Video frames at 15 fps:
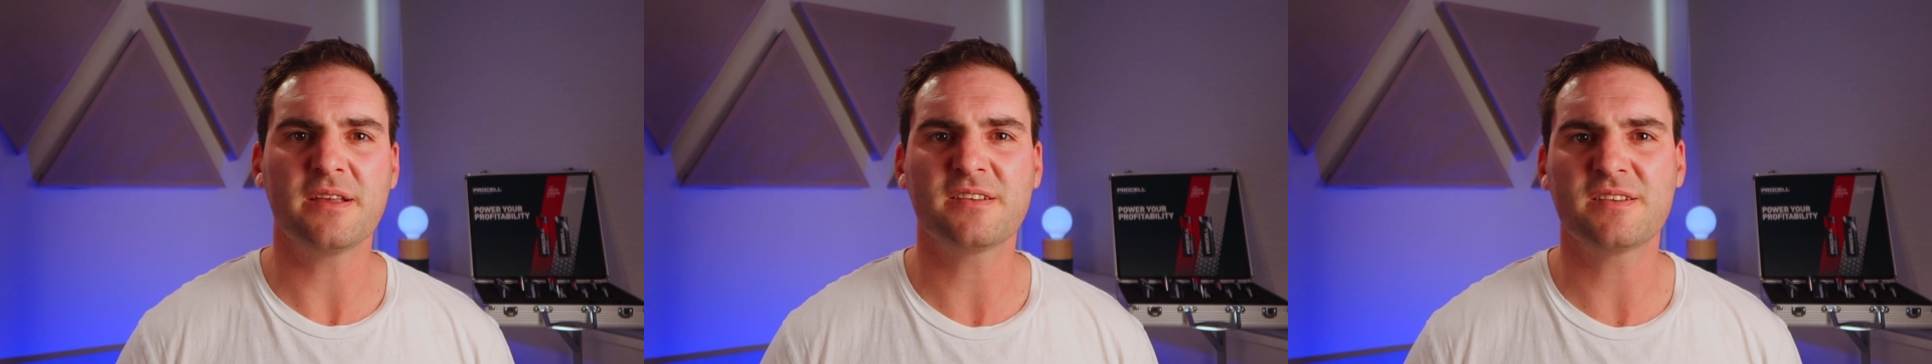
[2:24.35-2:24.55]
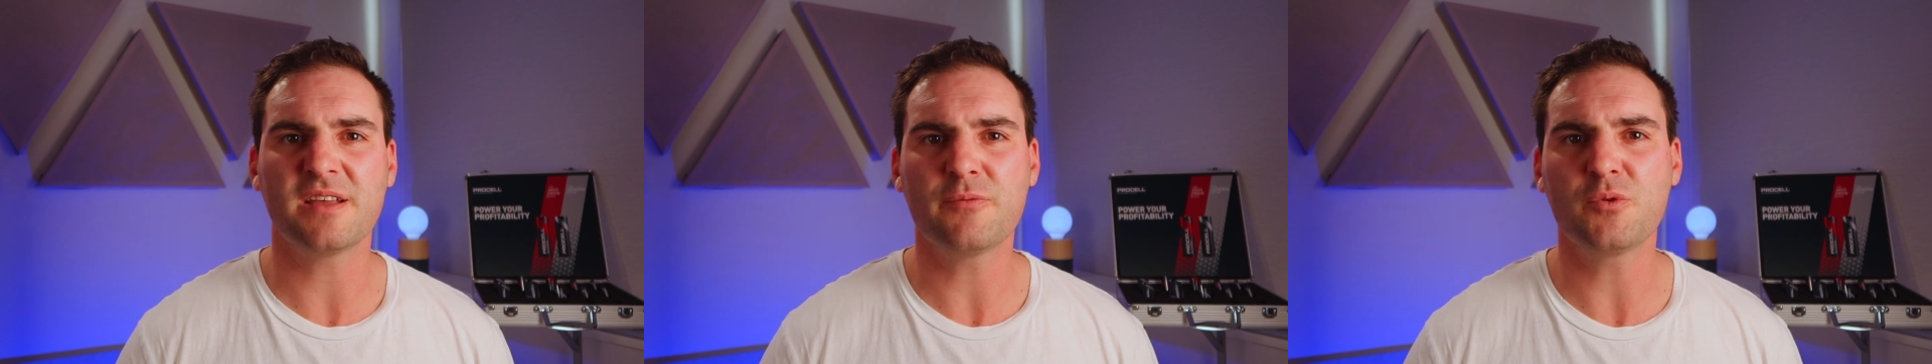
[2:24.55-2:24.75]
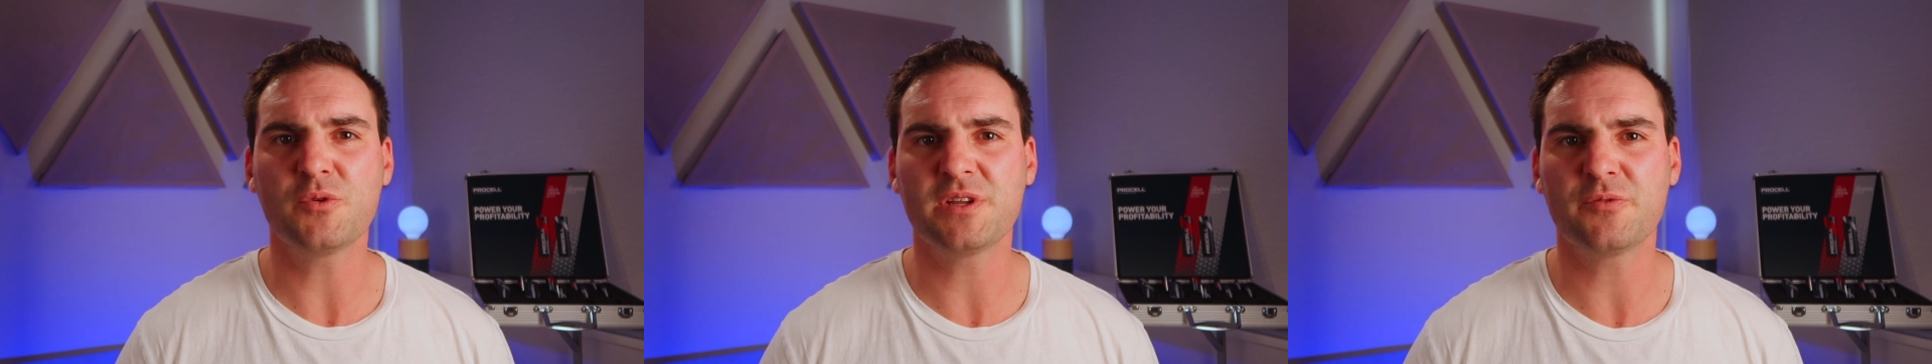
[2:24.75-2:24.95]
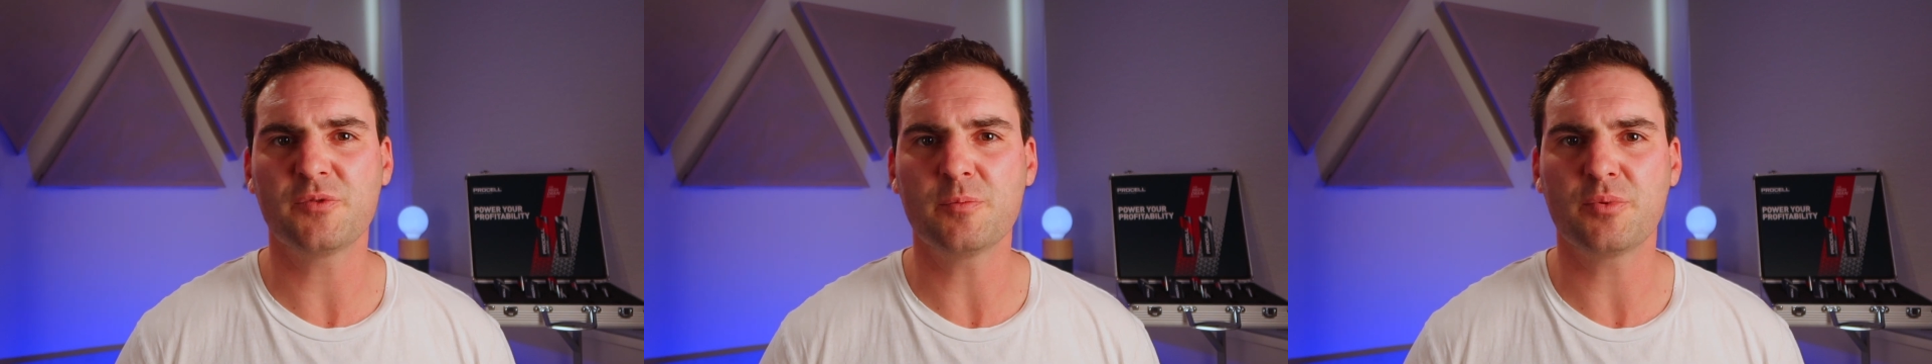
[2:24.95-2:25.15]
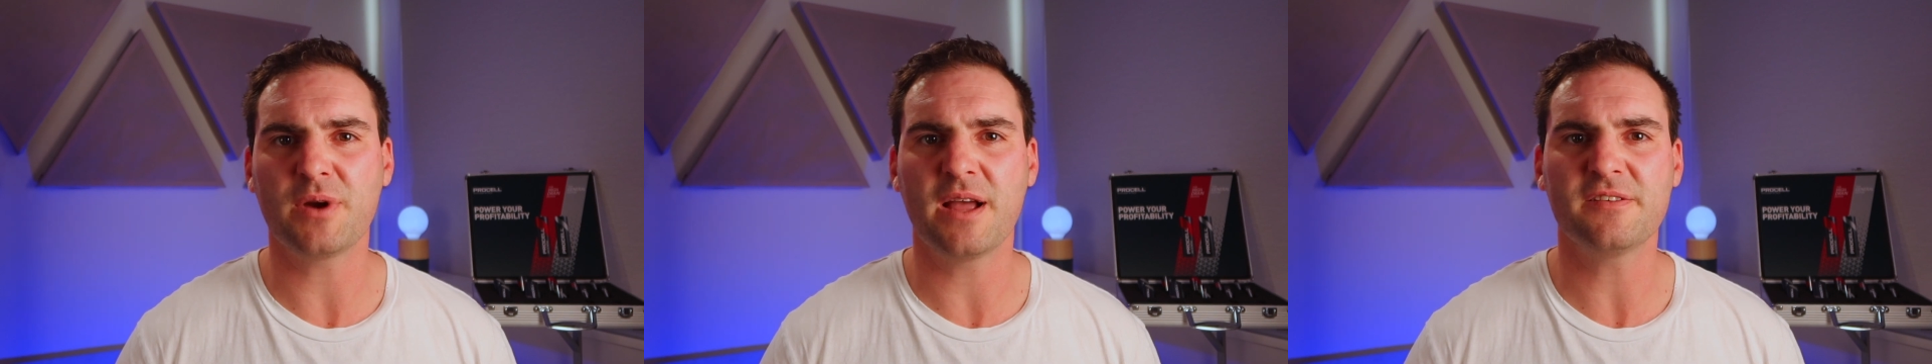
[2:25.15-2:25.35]
several
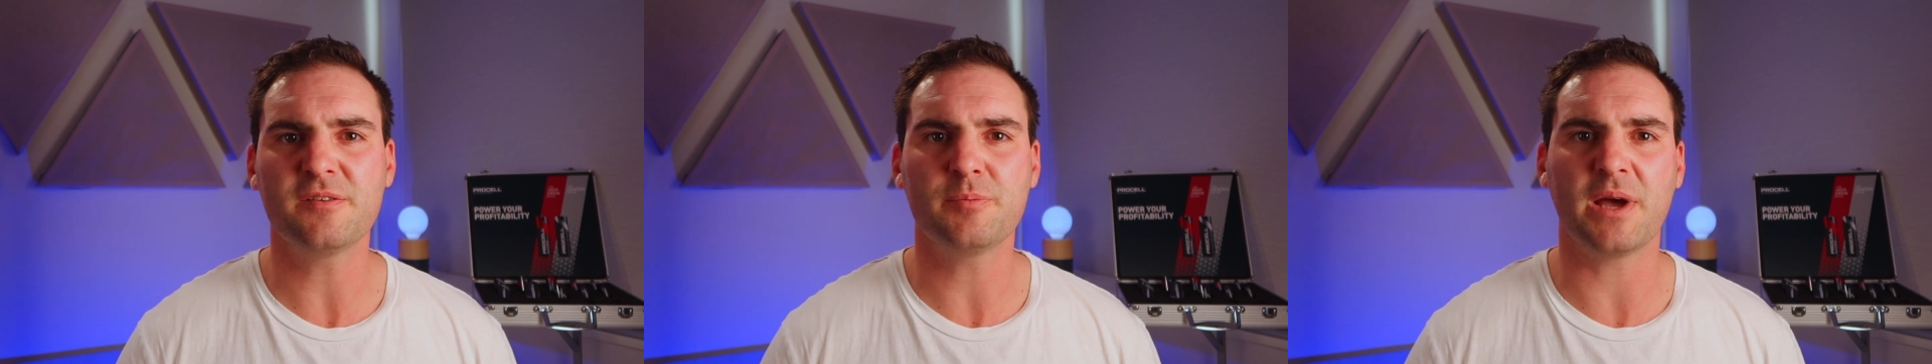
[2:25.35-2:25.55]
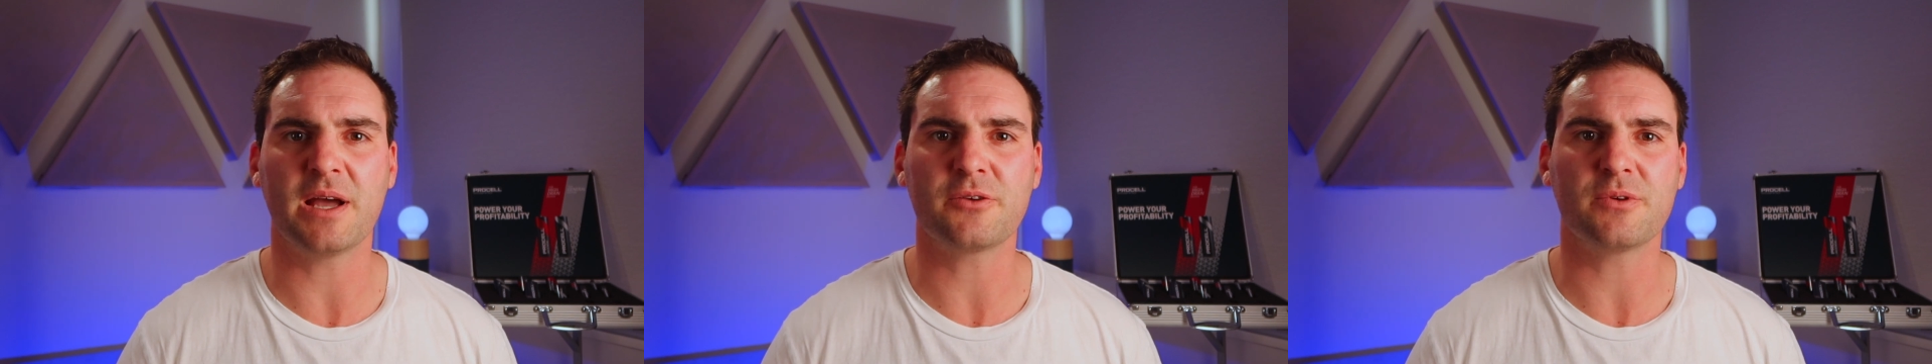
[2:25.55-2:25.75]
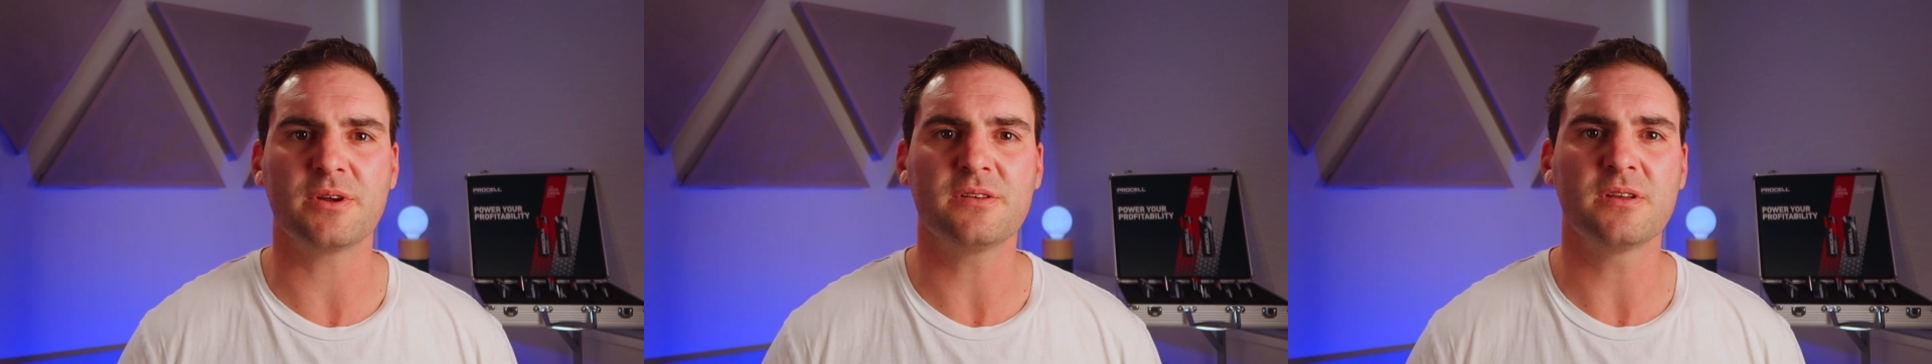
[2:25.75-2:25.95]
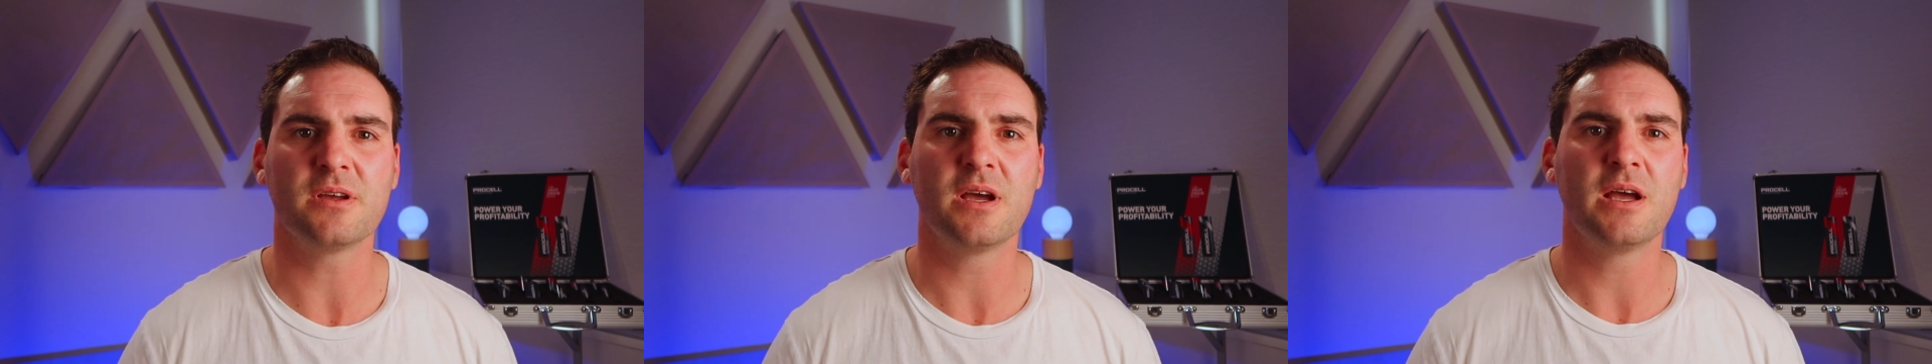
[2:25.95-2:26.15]
different brands of batteries,